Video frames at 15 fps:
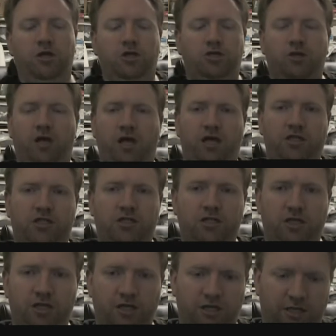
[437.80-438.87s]
So
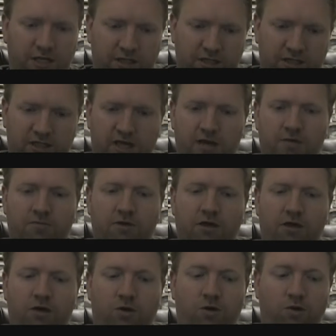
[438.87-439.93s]
Angelina tells
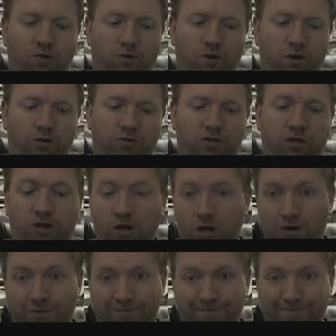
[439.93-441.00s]
Sammy who wrote the
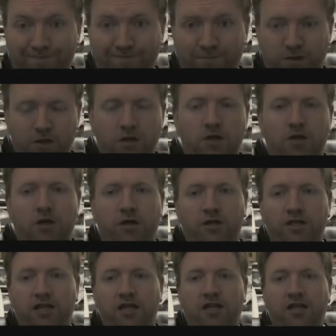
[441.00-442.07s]
note,
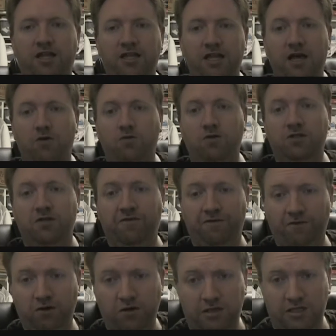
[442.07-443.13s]
and that was the
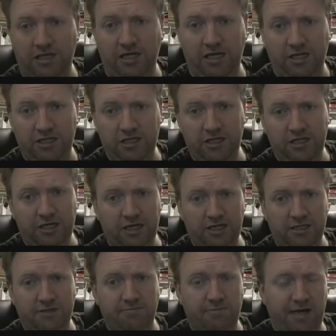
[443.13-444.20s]
first leak. She
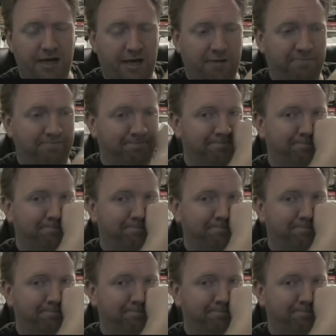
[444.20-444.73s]
tells him that,